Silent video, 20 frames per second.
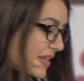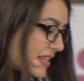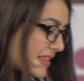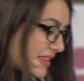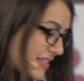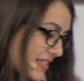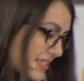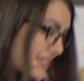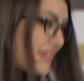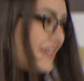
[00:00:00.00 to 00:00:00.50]

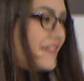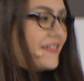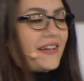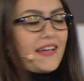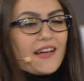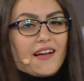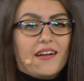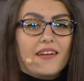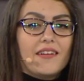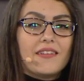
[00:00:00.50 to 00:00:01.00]
this
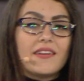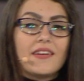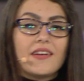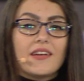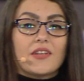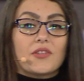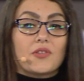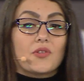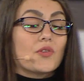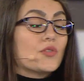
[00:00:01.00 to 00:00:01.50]
area
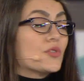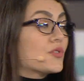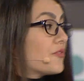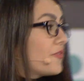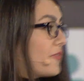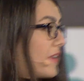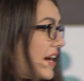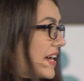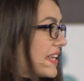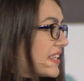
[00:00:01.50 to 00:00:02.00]
not to
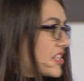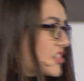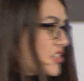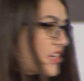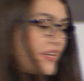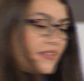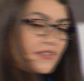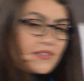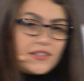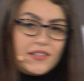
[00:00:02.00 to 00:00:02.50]
fight each
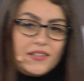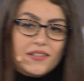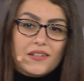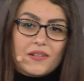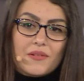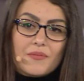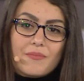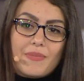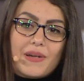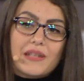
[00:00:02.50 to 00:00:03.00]
other,
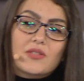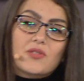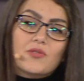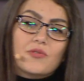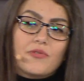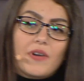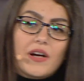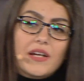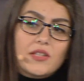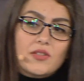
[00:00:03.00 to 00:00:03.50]
but to
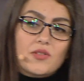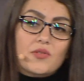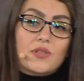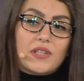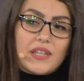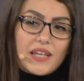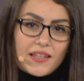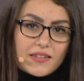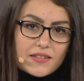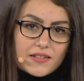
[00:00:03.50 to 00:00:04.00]
fight
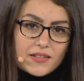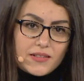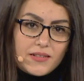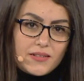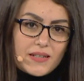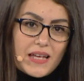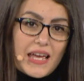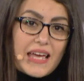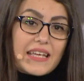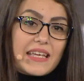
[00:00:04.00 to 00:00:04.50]
together
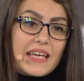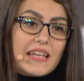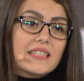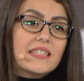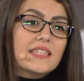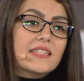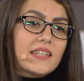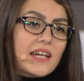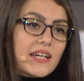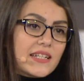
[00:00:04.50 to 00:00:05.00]
against
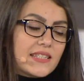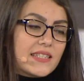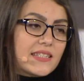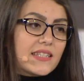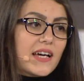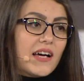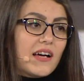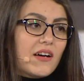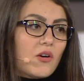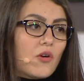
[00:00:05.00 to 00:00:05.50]
the
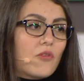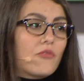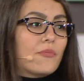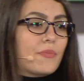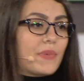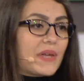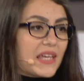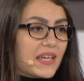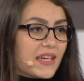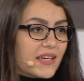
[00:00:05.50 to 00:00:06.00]
idea of
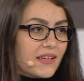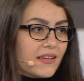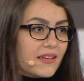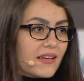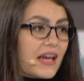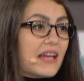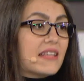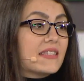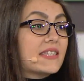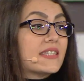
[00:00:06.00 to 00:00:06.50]
being
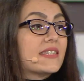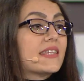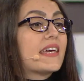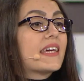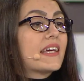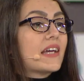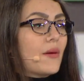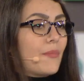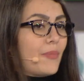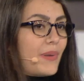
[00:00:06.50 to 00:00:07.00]
and
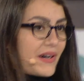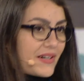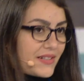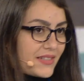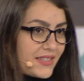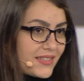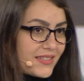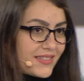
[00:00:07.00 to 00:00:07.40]
staying apart.